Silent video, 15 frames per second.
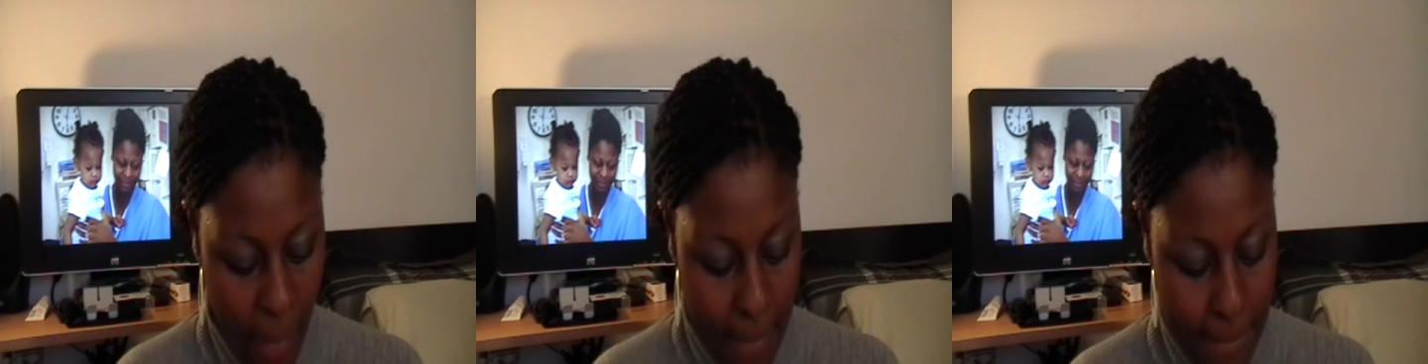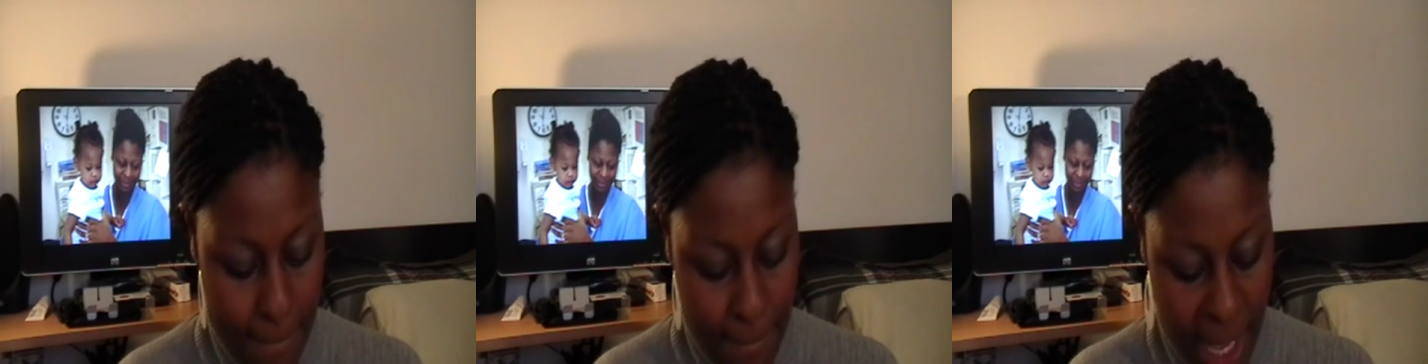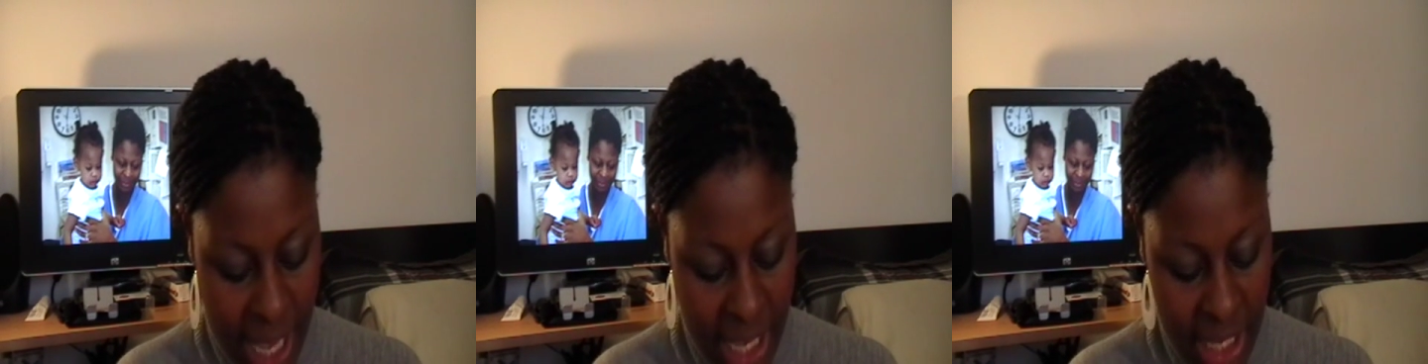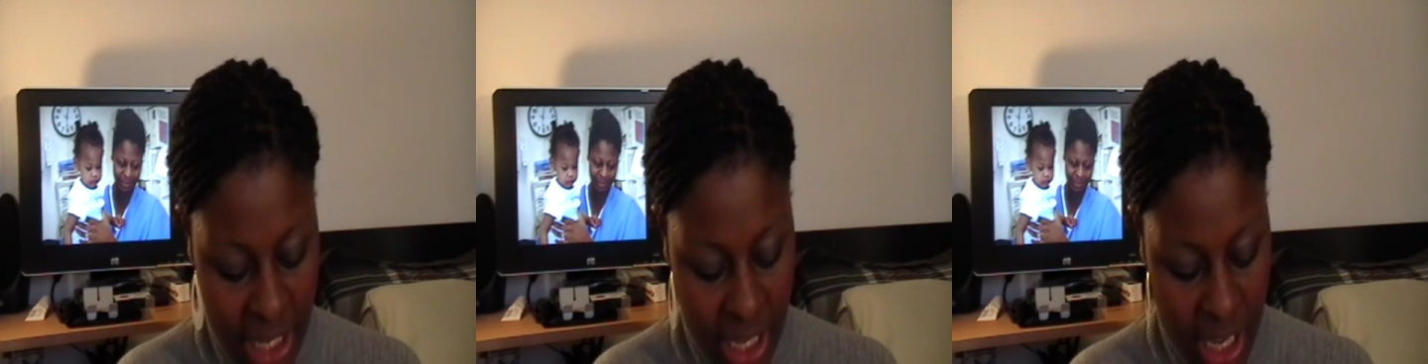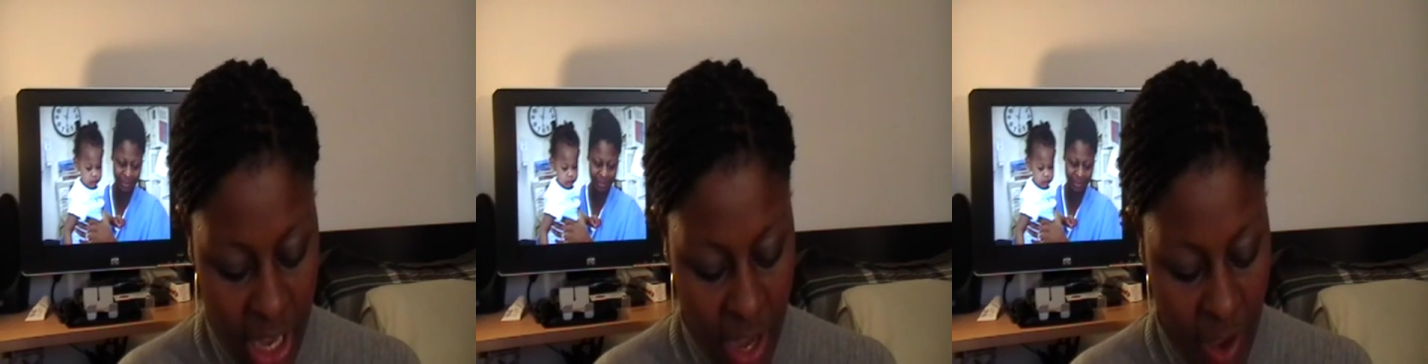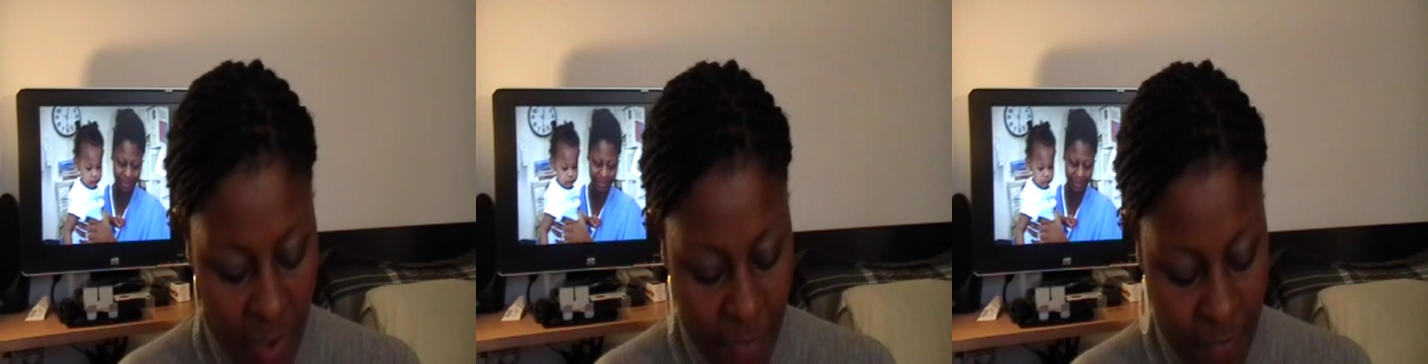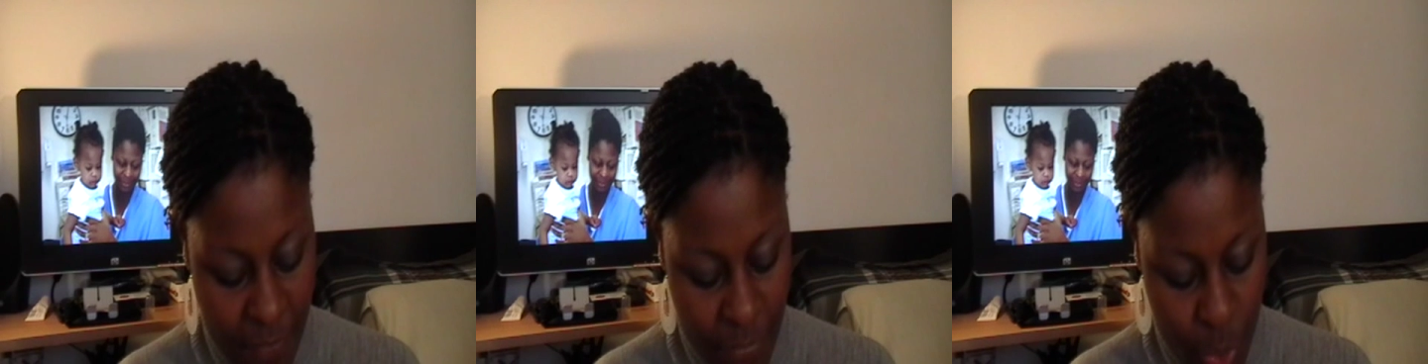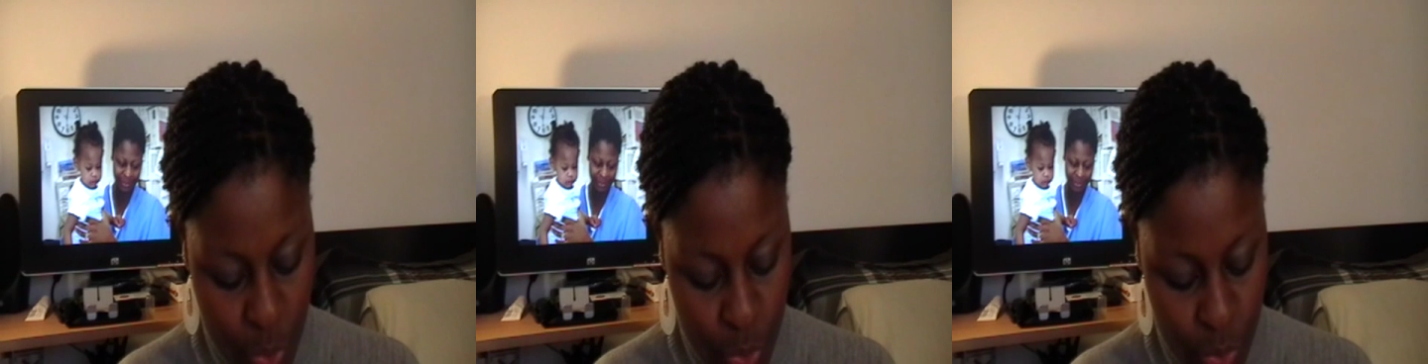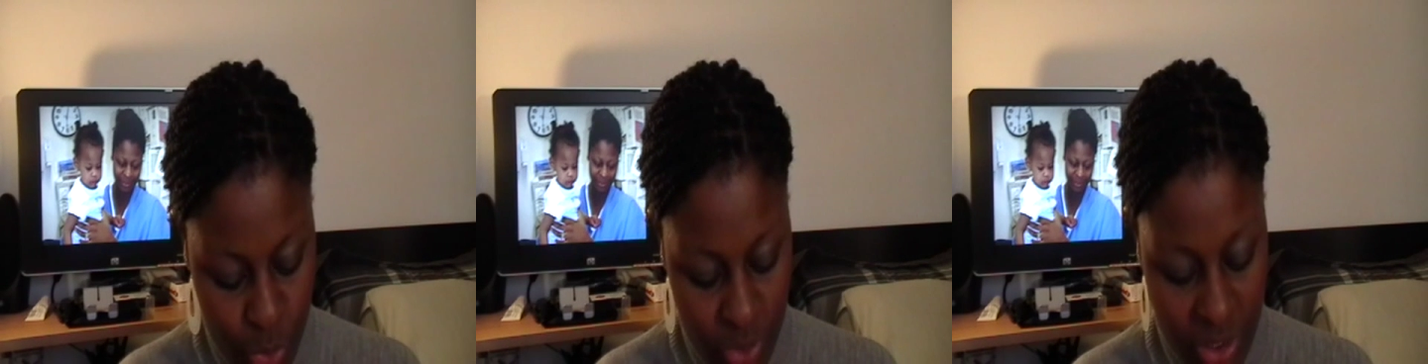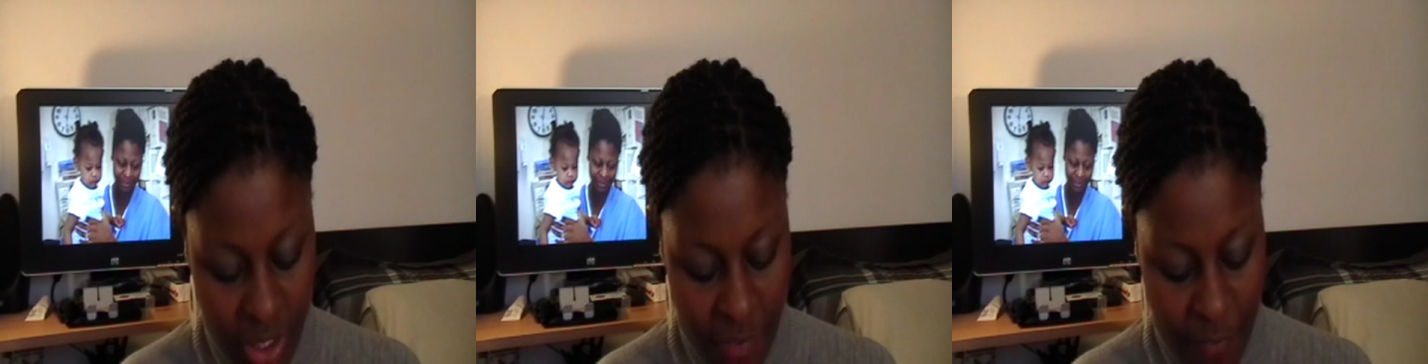make
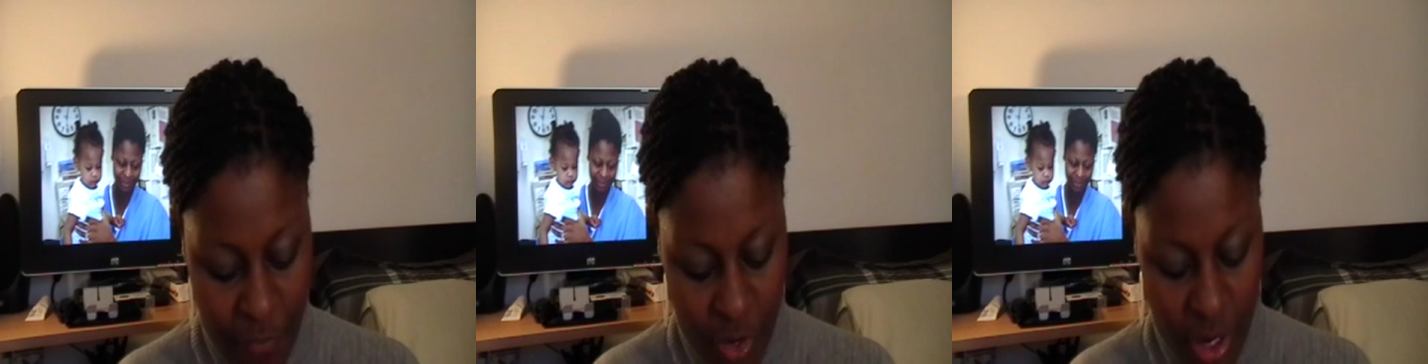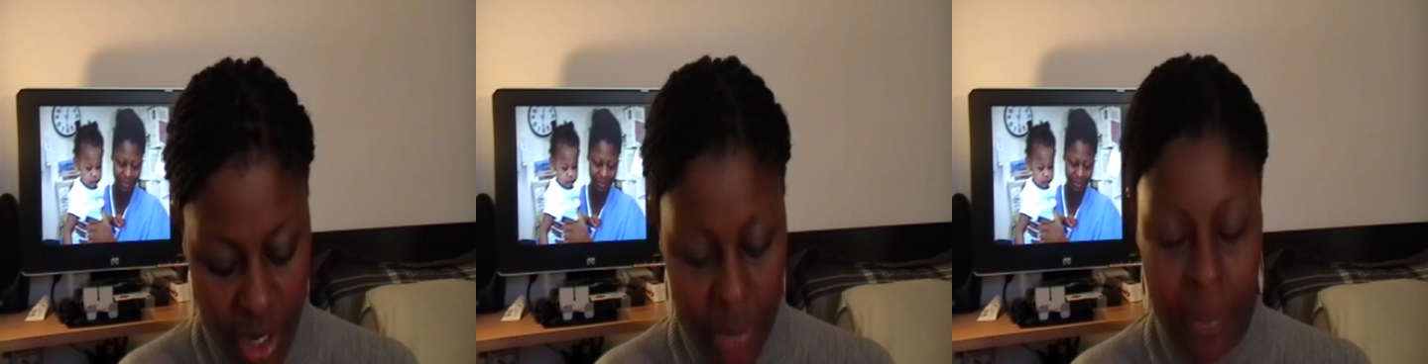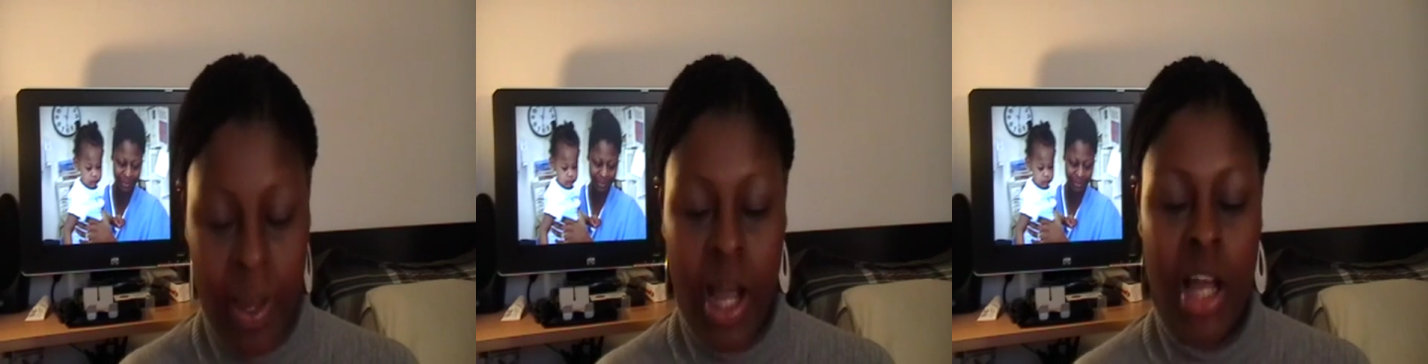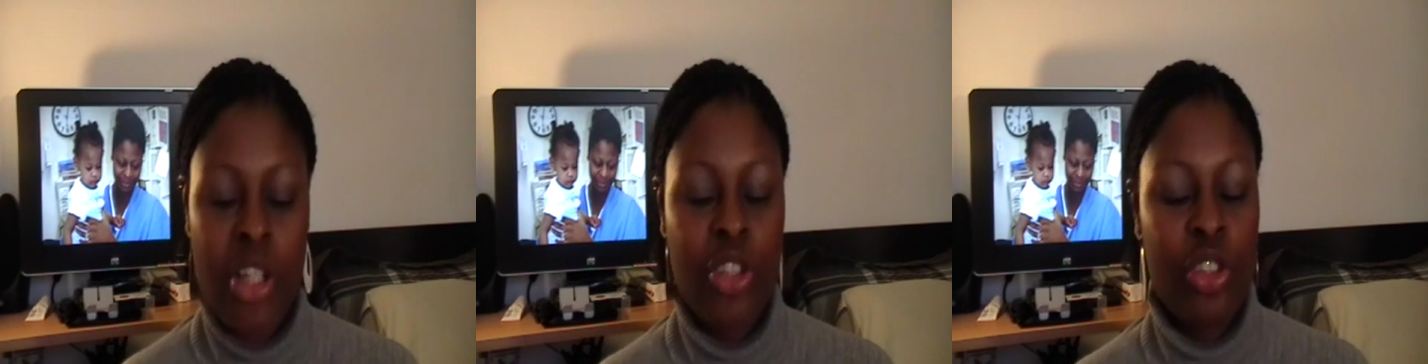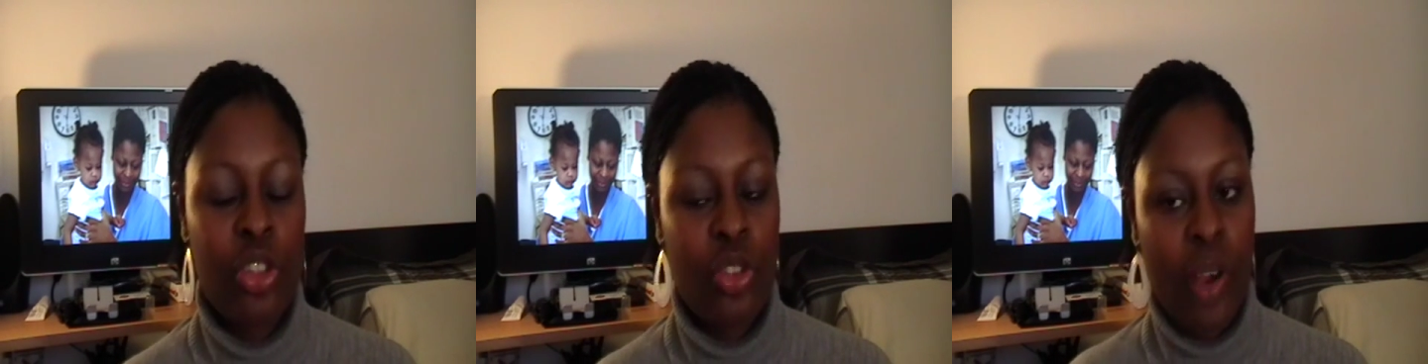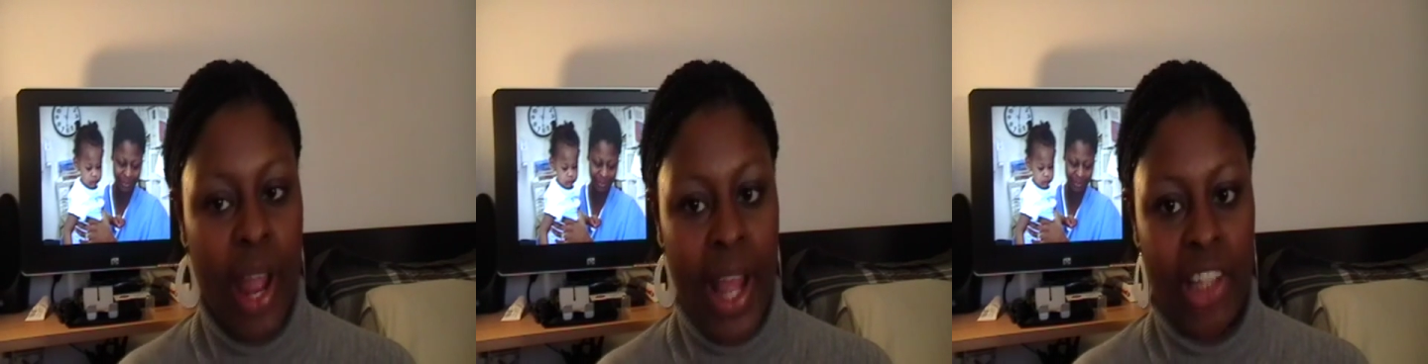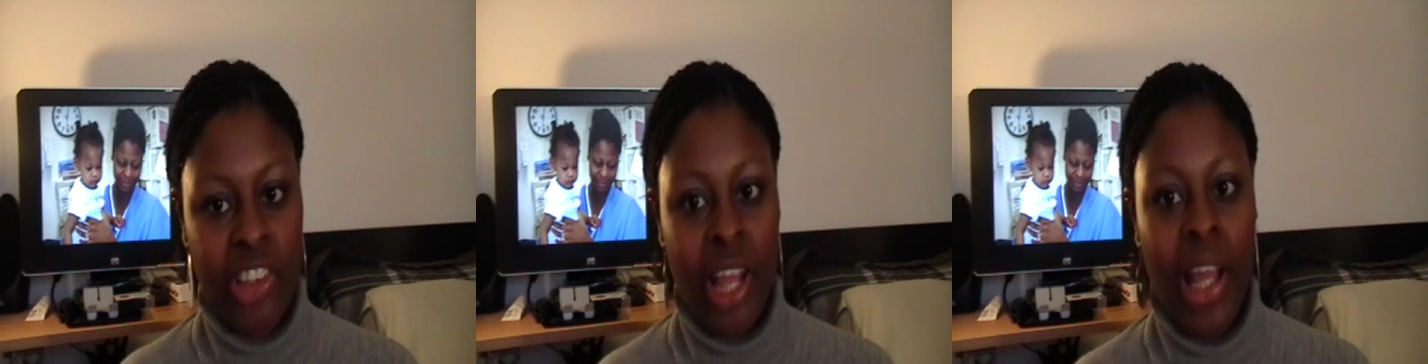foods from scratch.